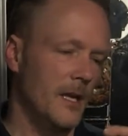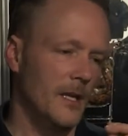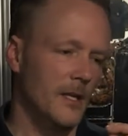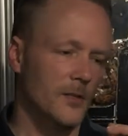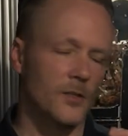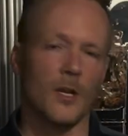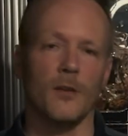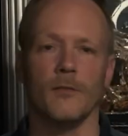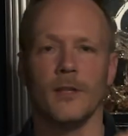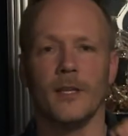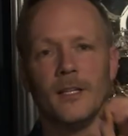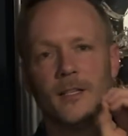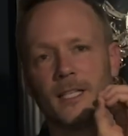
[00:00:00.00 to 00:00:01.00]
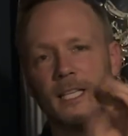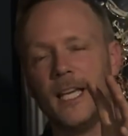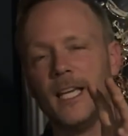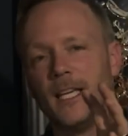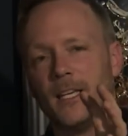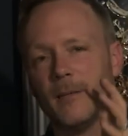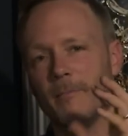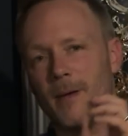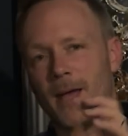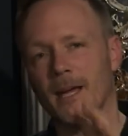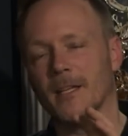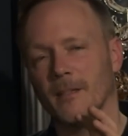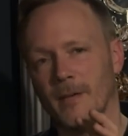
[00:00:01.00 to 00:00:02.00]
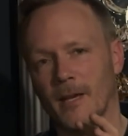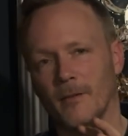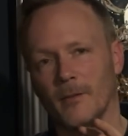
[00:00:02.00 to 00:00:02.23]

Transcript: So the little kick at the back of the mouth I was